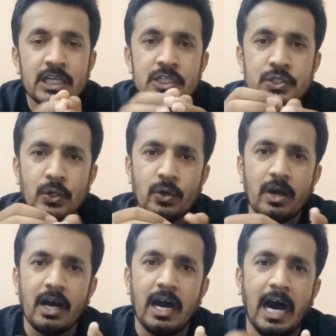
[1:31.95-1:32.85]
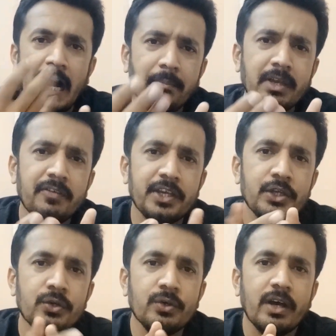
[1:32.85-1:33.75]
So I'm giving
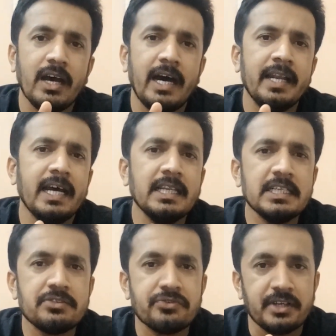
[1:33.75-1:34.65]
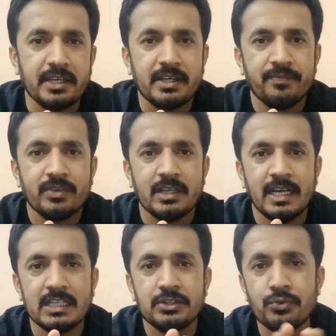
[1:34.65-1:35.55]
you another trick
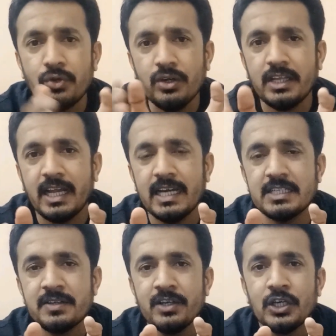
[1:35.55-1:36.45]
that through that